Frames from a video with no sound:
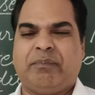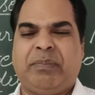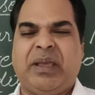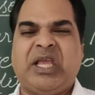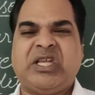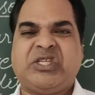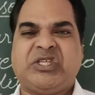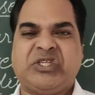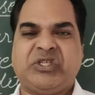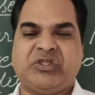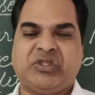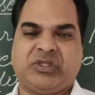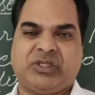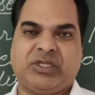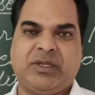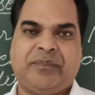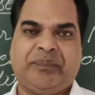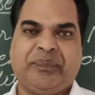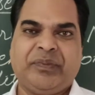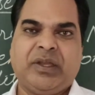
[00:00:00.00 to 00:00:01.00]

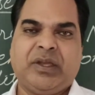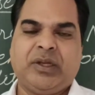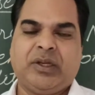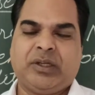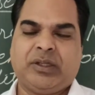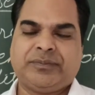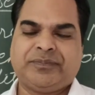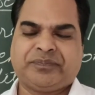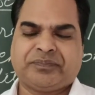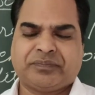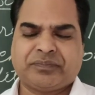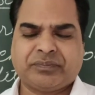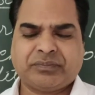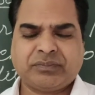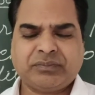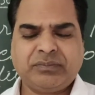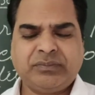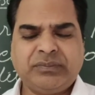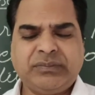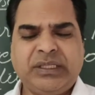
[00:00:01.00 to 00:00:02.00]
patience
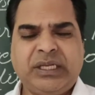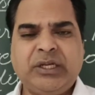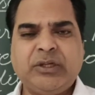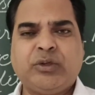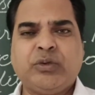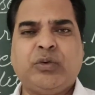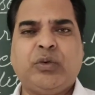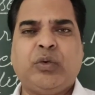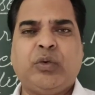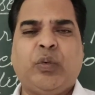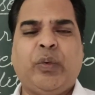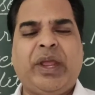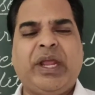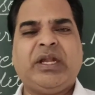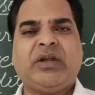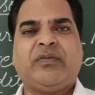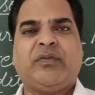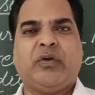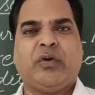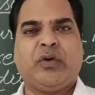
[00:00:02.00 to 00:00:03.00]
to
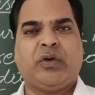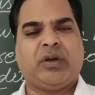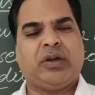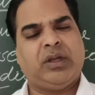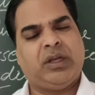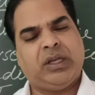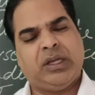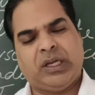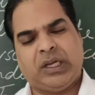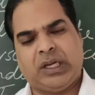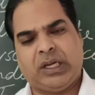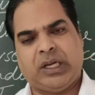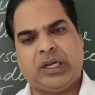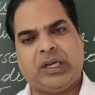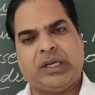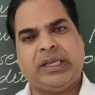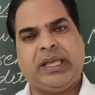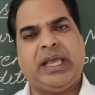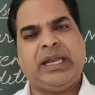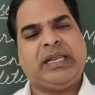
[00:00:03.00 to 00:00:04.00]
wait for
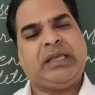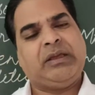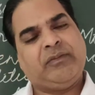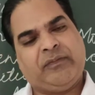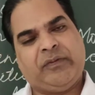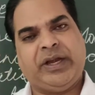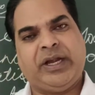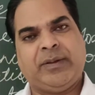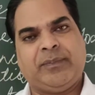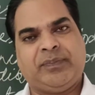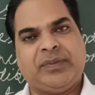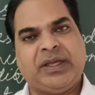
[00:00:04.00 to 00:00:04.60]
gaining freedom.